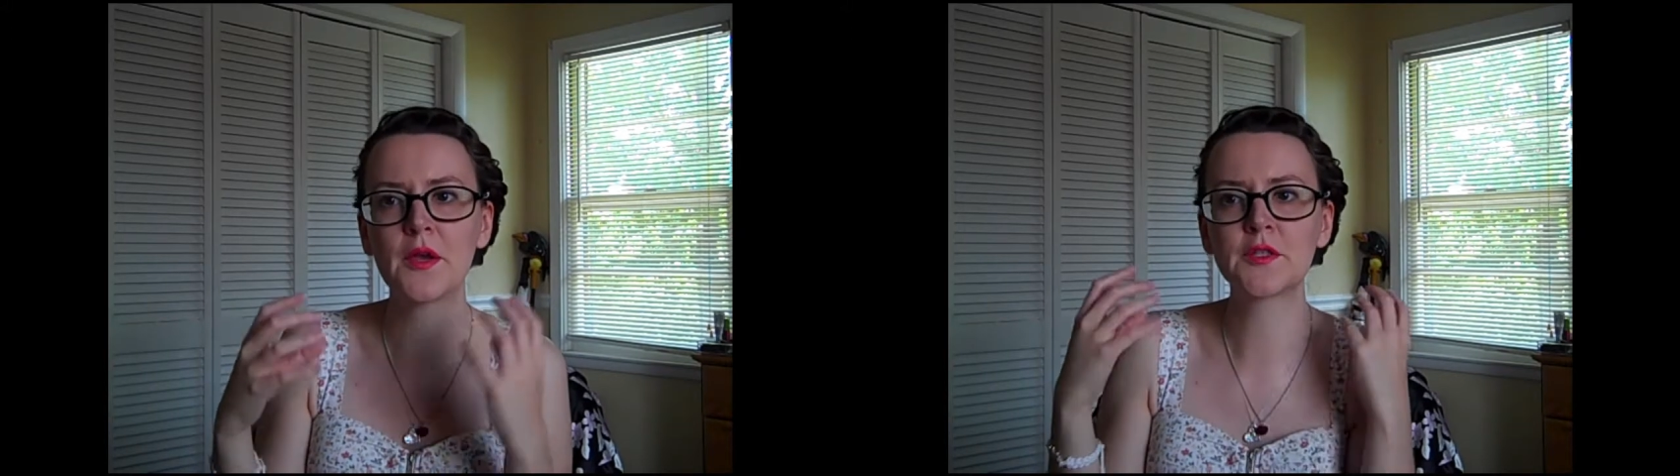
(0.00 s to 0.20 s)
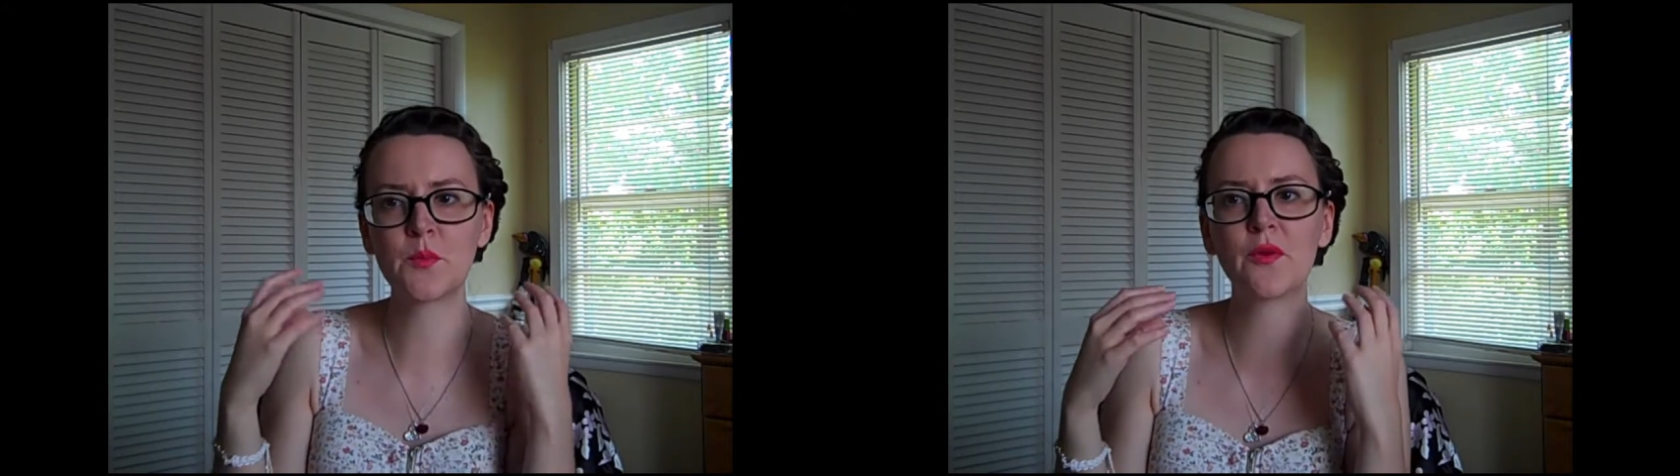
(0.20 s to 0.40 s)

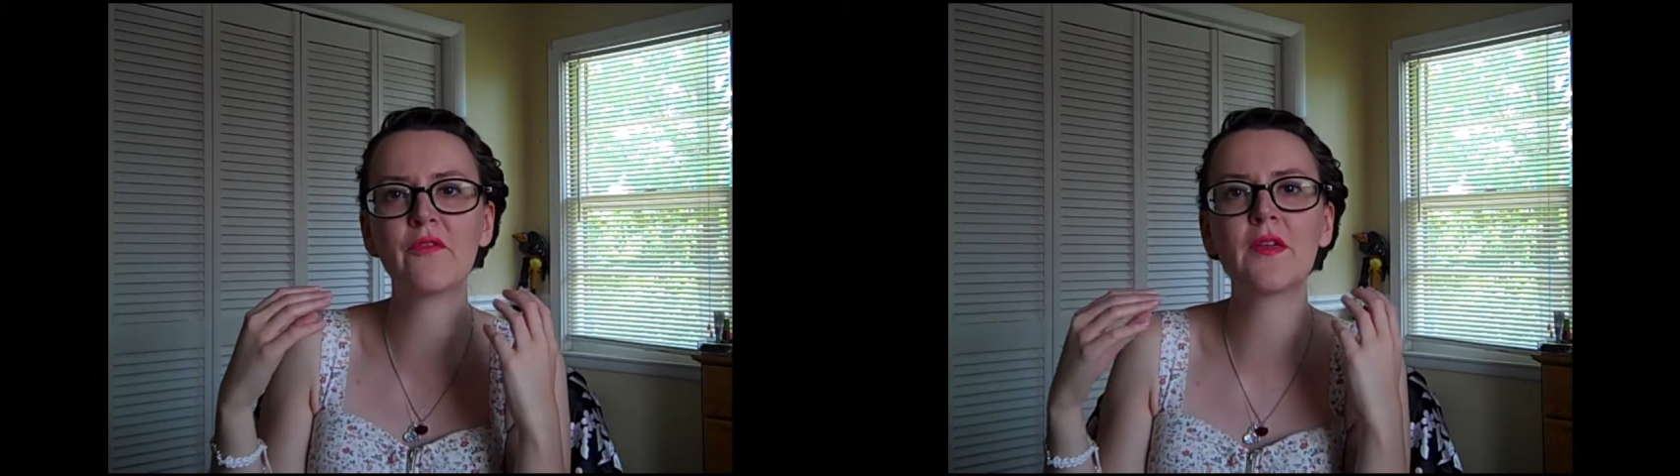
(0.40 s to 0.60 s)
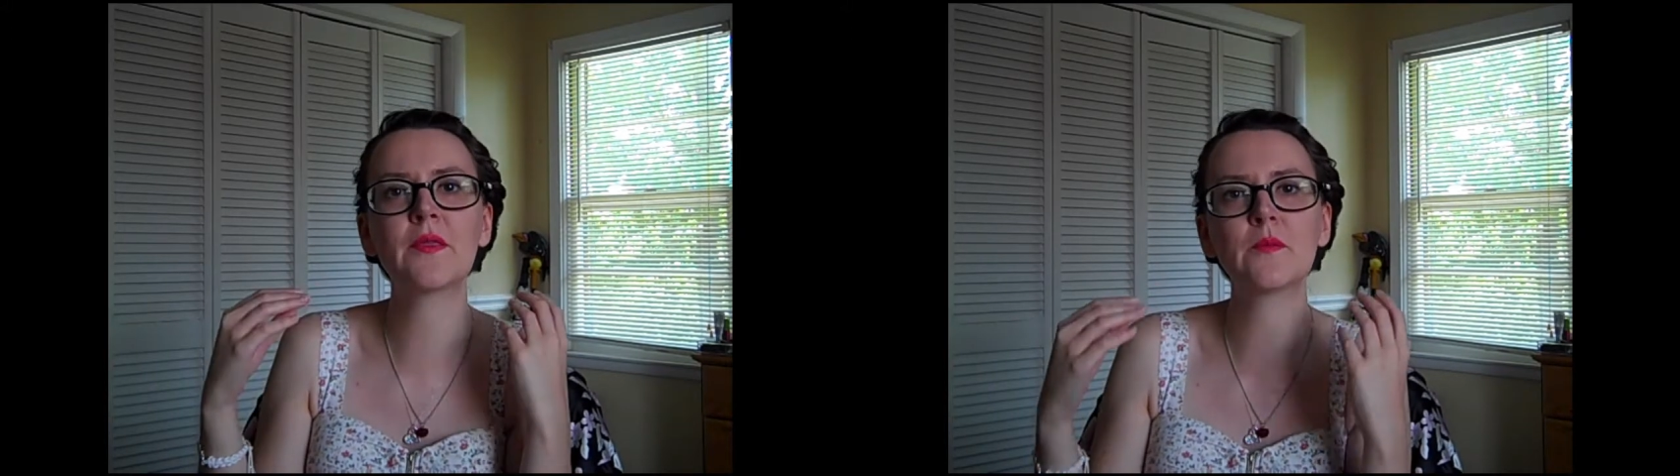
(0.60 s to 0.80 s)
to
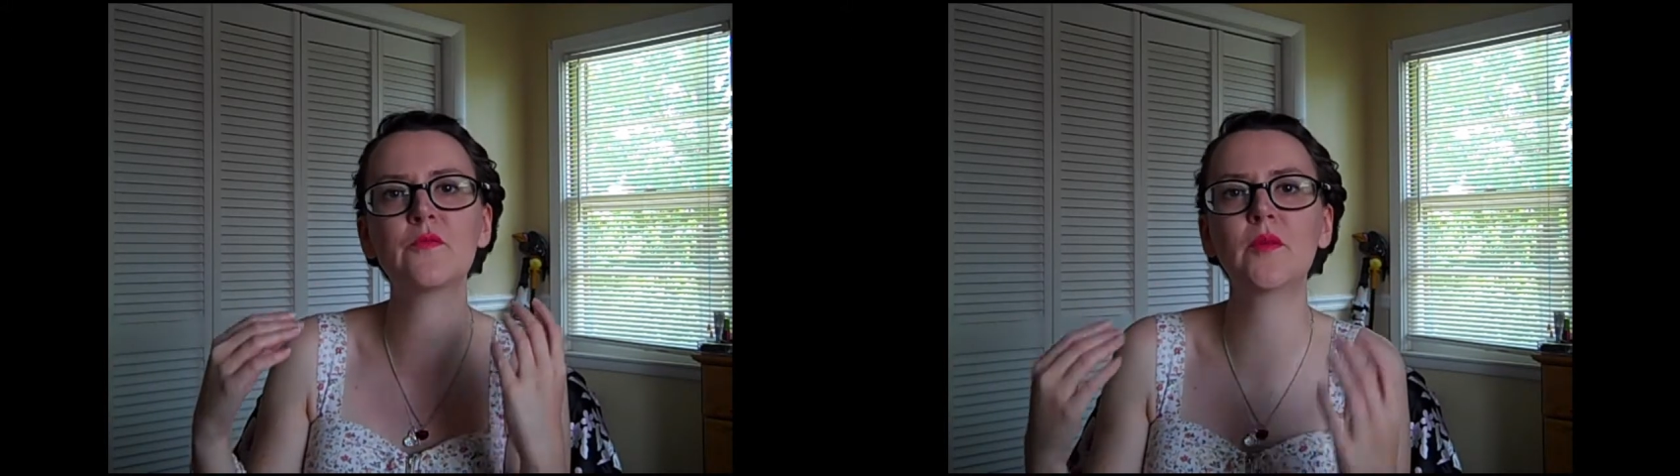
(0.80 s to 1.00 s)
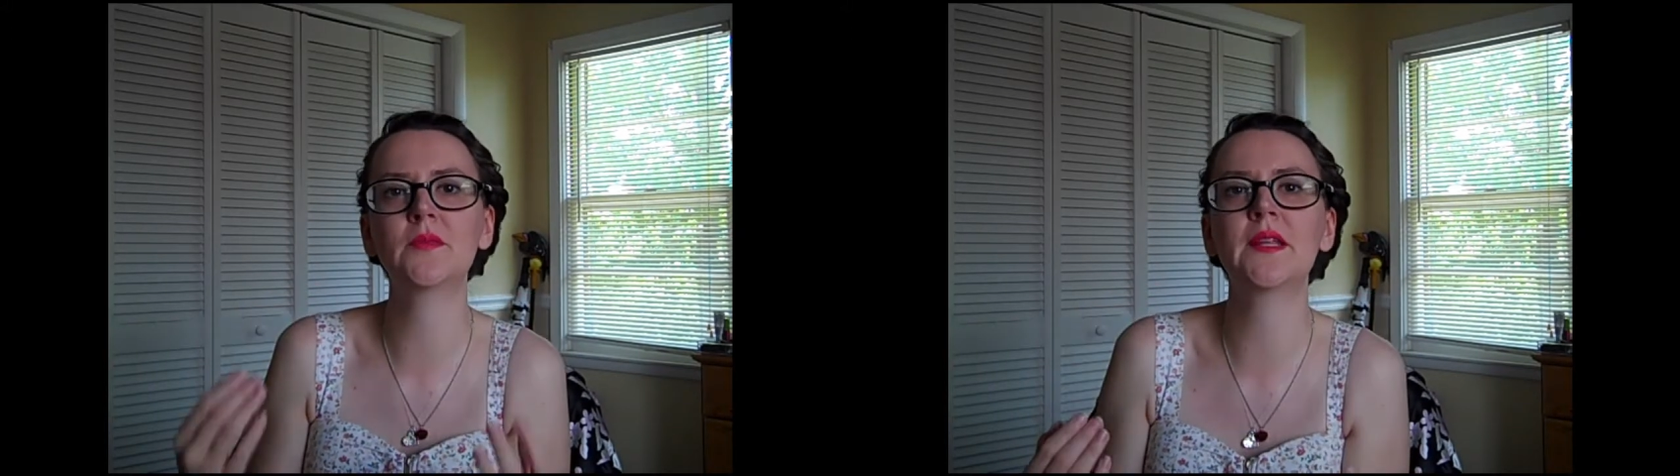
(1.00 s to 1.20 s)
prevent them
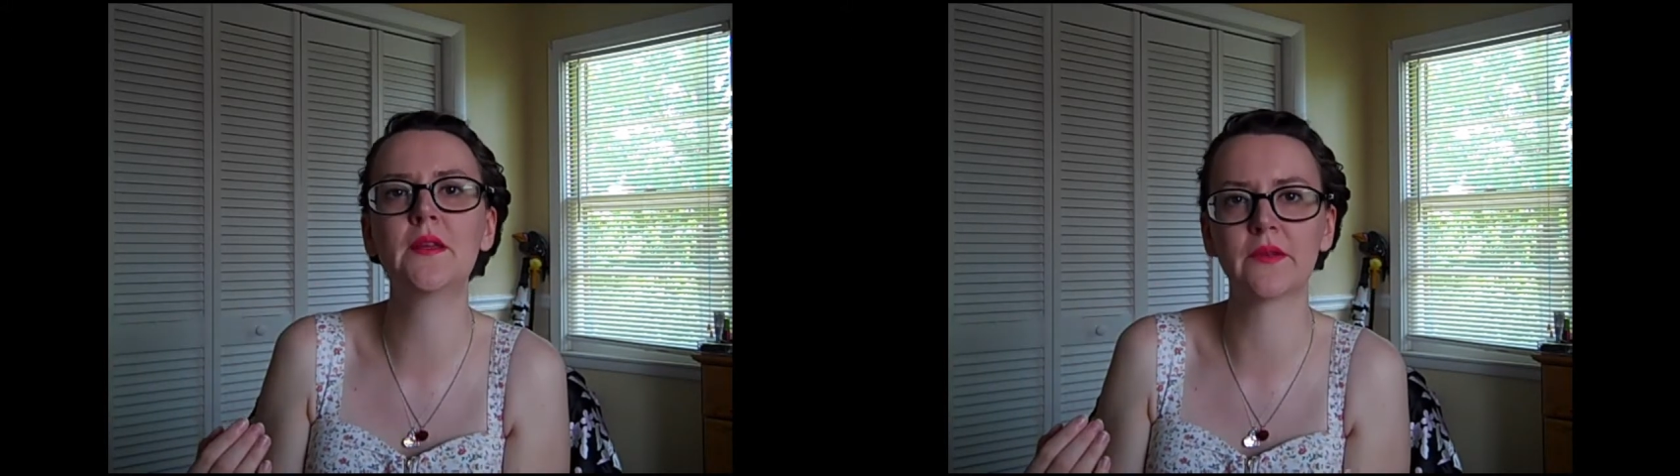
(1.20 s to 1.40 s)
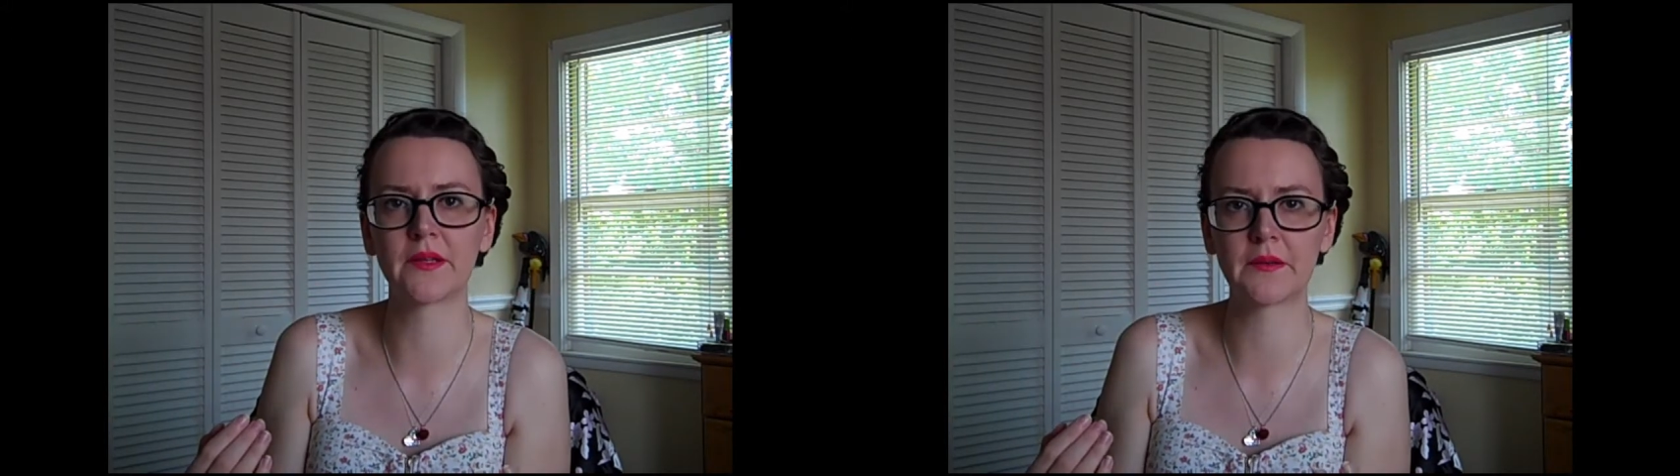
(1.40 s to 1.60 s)
from
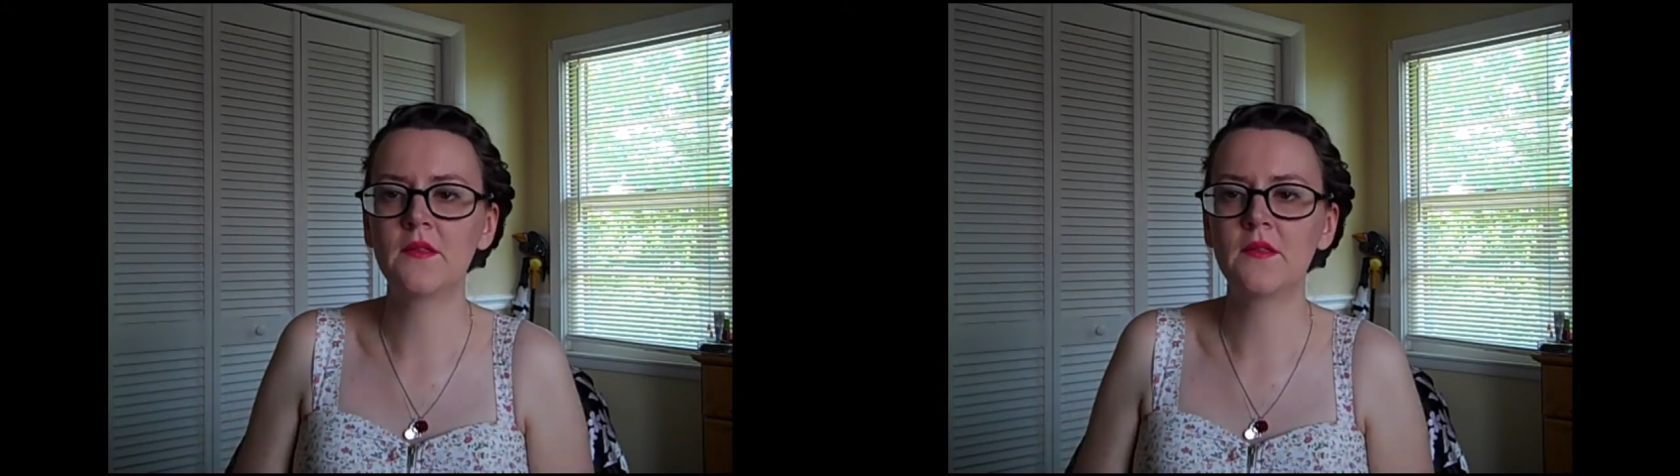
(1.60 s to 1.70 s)
leaving.